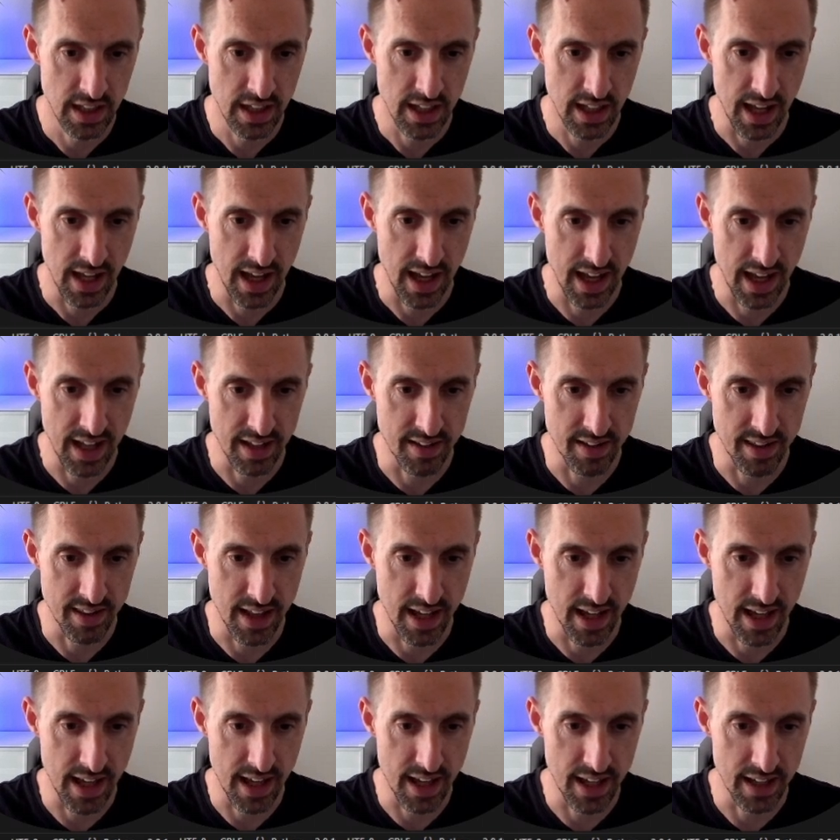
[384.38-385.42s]
And
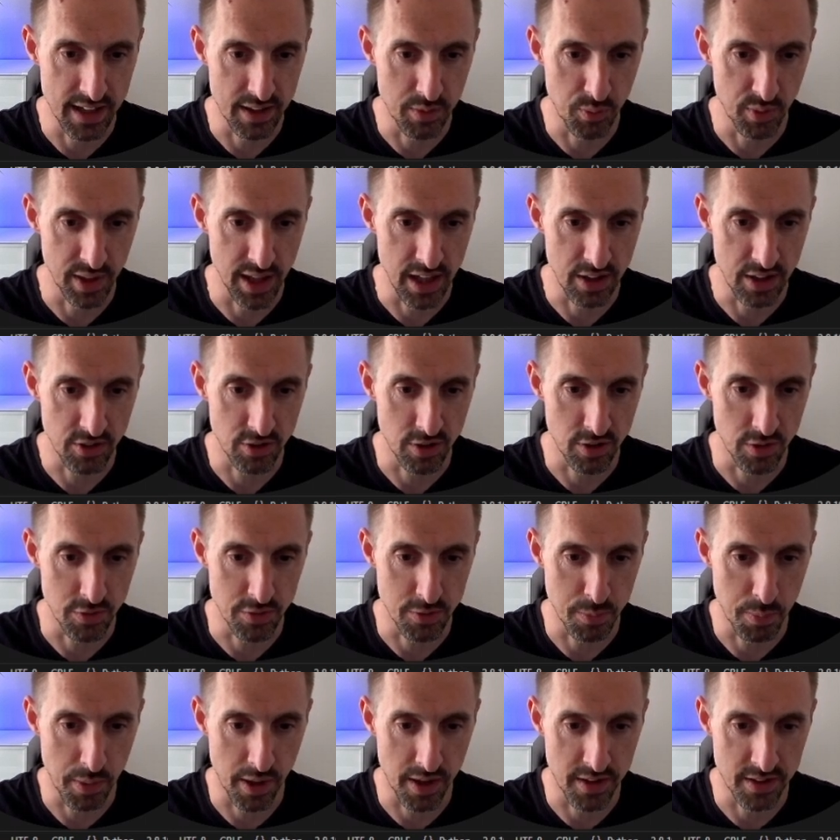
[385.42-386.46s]
then when it
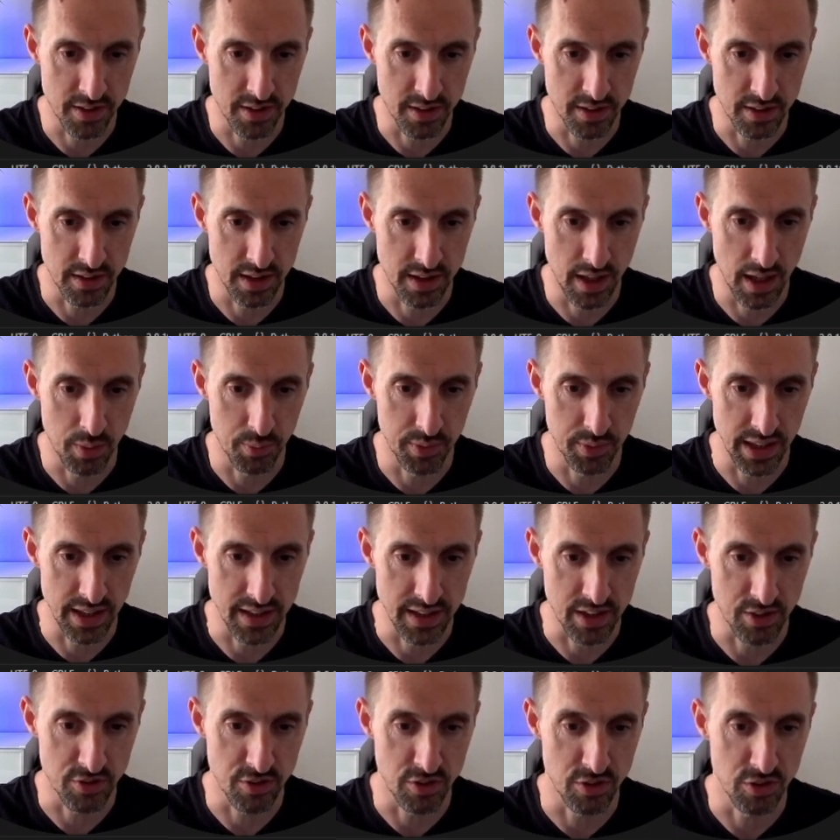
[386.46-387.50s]
executes Python, we get
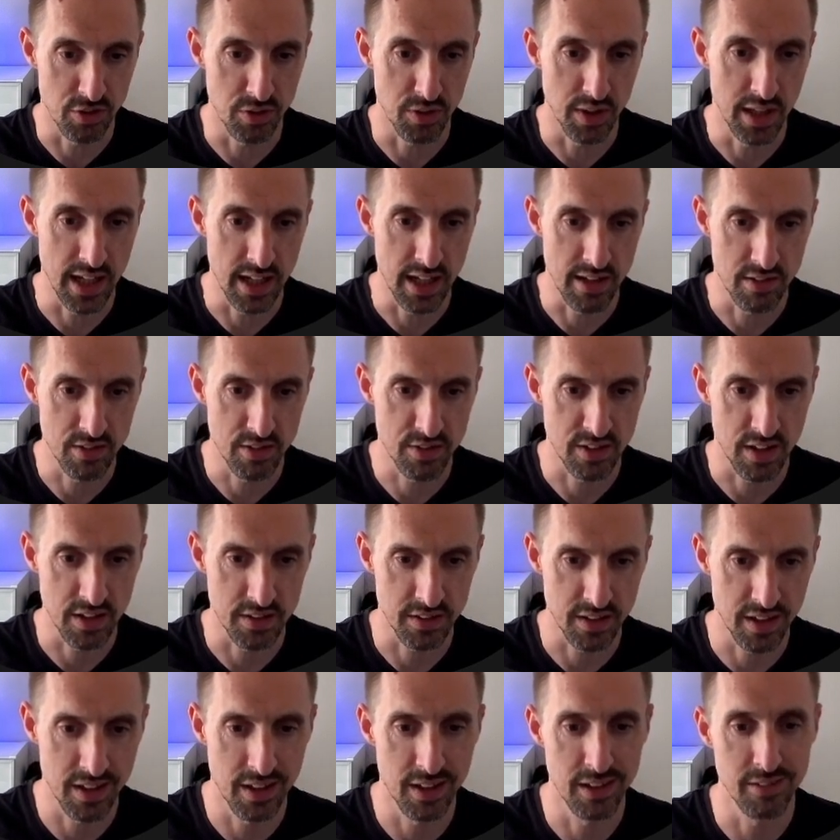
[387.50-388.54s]
this issue here. It says,
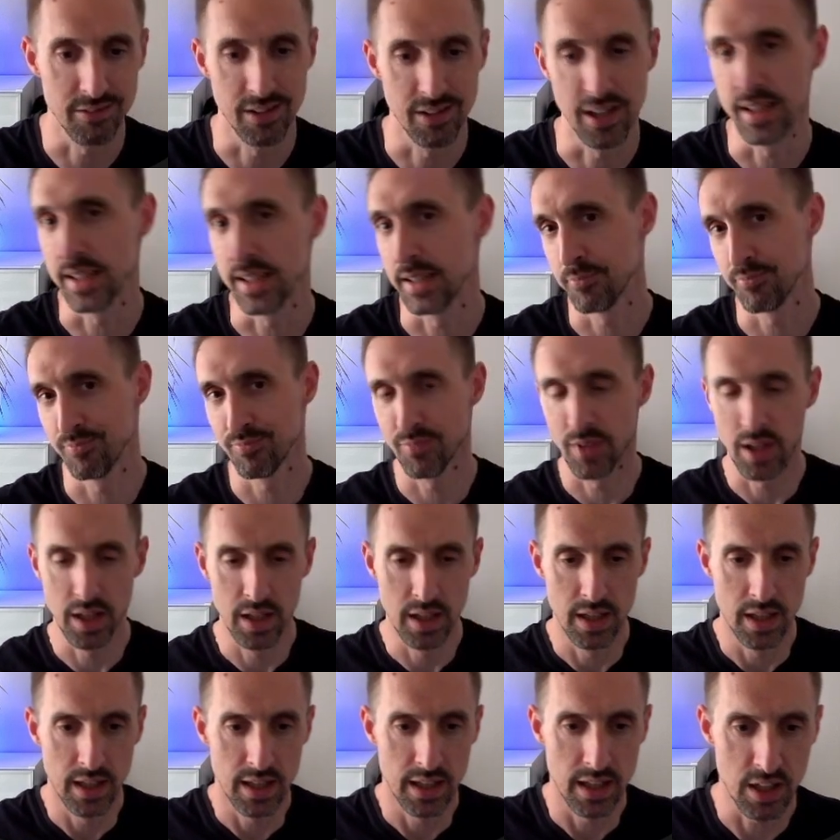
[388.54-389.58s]
right,
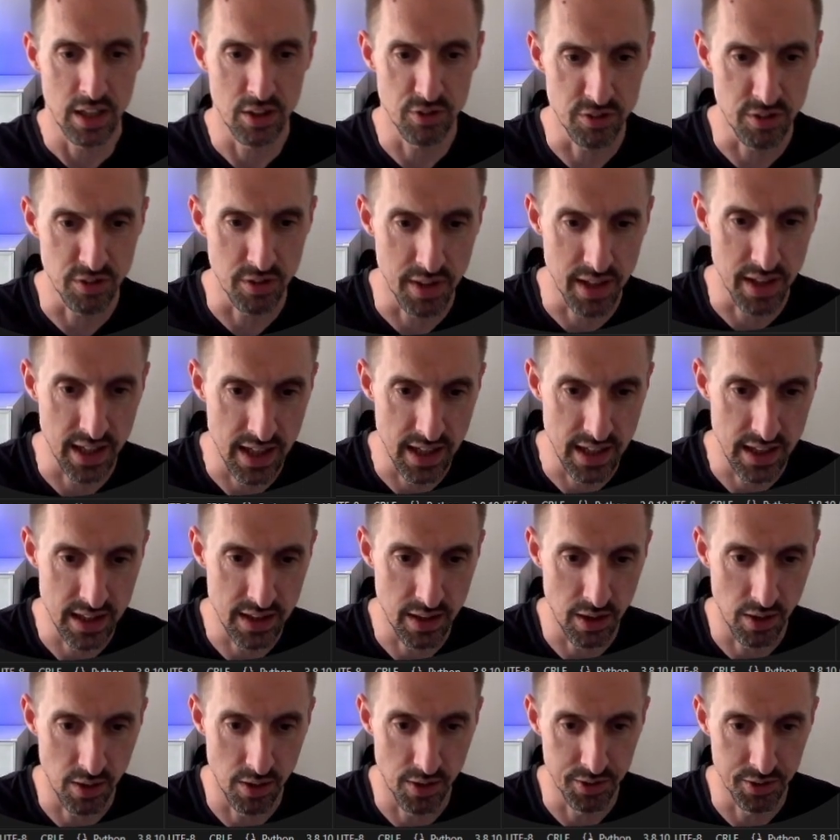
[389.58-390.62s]
issue here
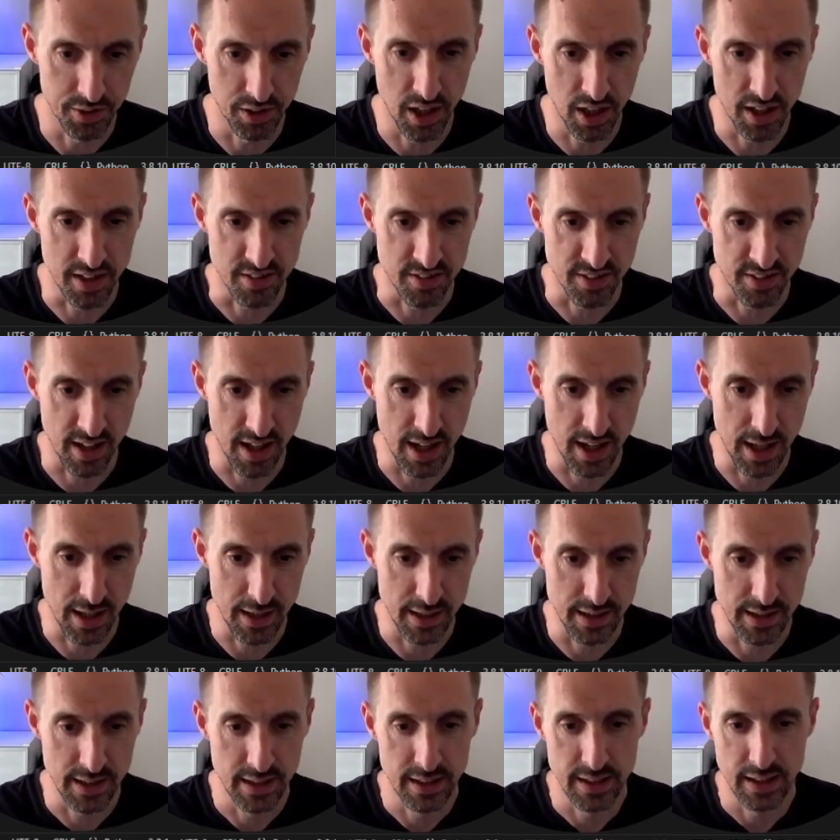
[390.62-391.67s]
on line
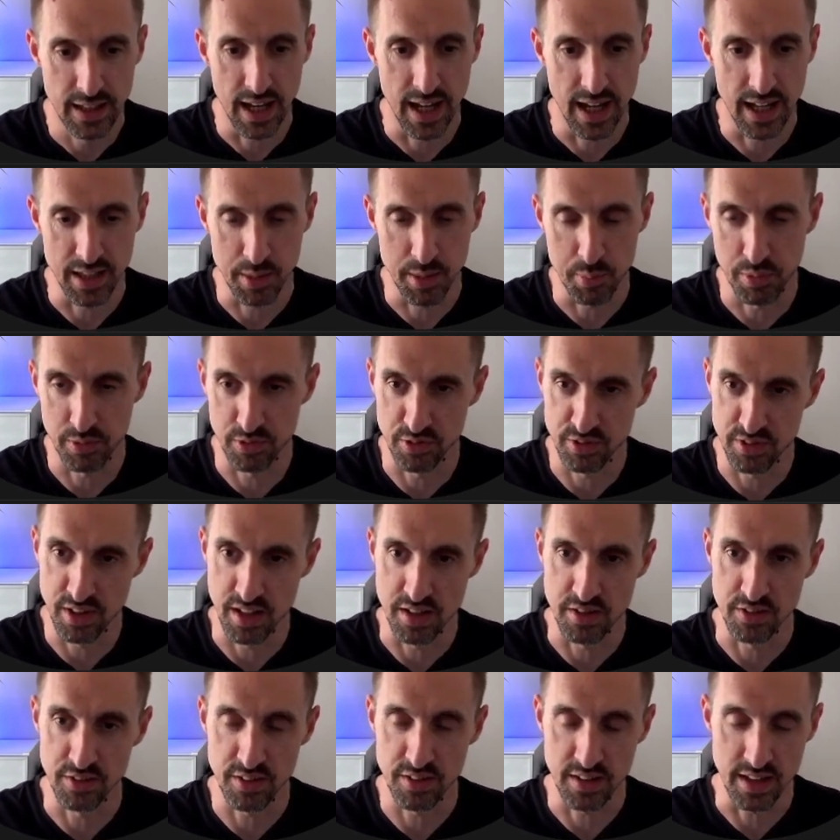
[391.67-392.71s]
10, and it
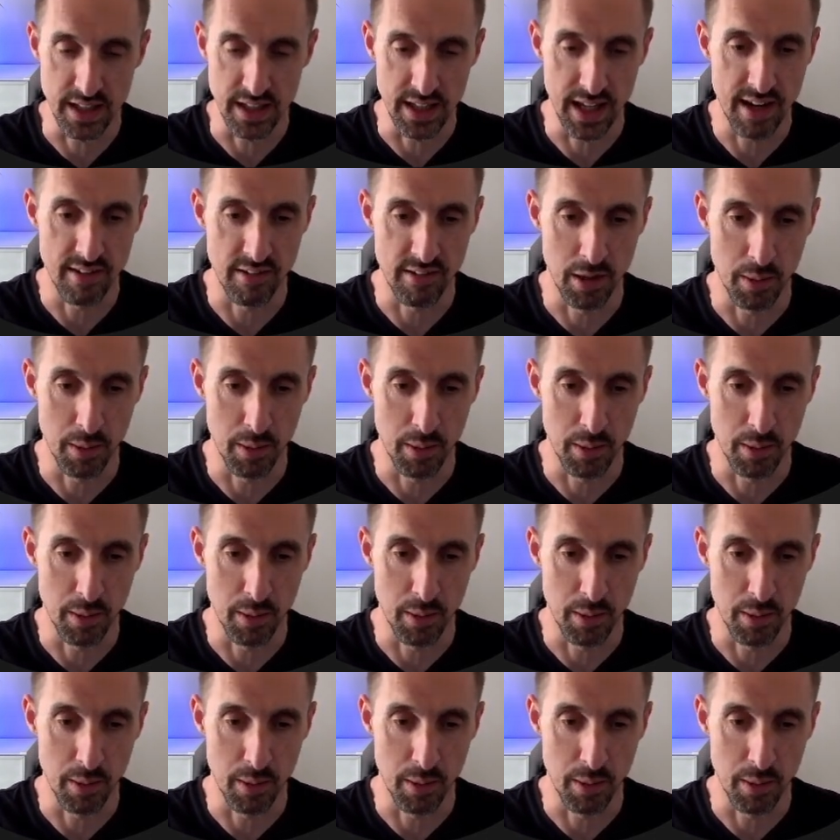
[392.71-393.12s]
presents the error.